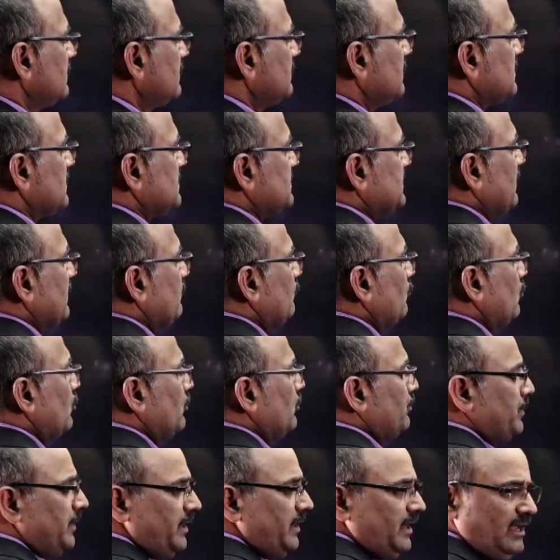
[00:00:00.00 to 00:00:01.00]
the
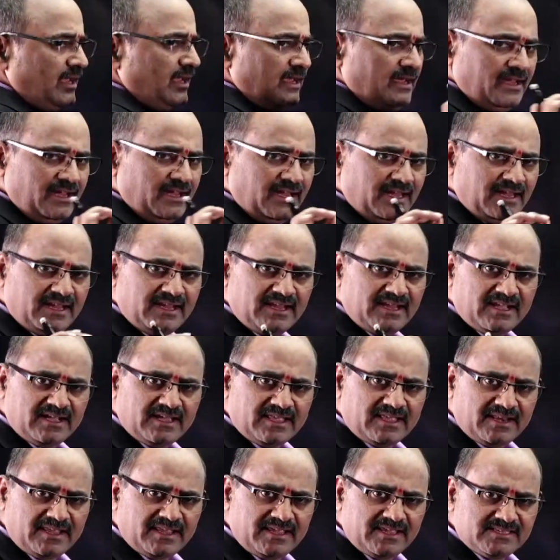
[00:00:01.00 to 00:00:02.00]
COP
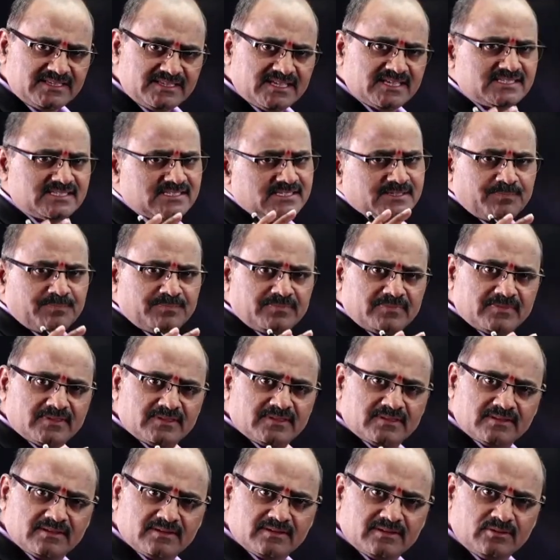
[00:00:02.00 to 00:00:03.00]
increases.
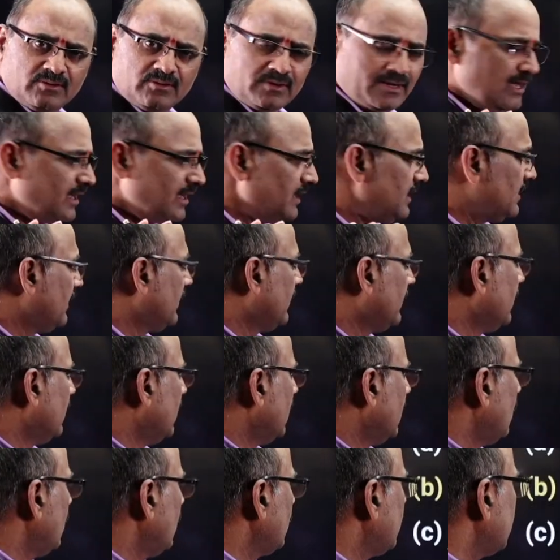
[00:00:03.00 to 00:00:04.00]
Okay?
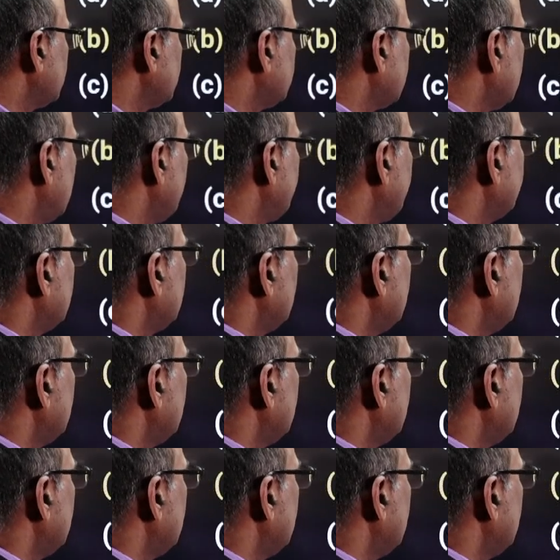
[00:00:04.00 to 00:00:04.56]
Look at the